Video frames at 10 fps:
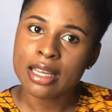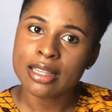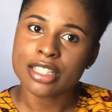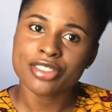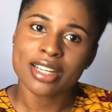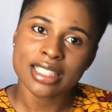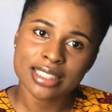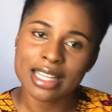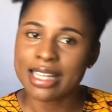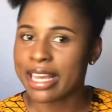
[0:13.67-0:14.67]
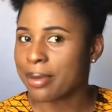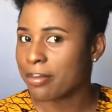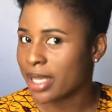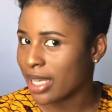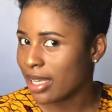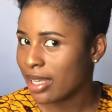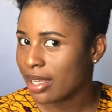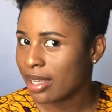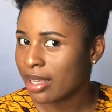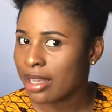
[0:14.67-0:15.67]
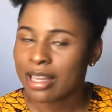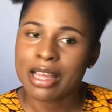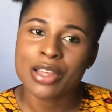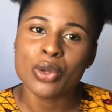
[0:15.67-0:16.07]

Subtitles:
naturalista like me, you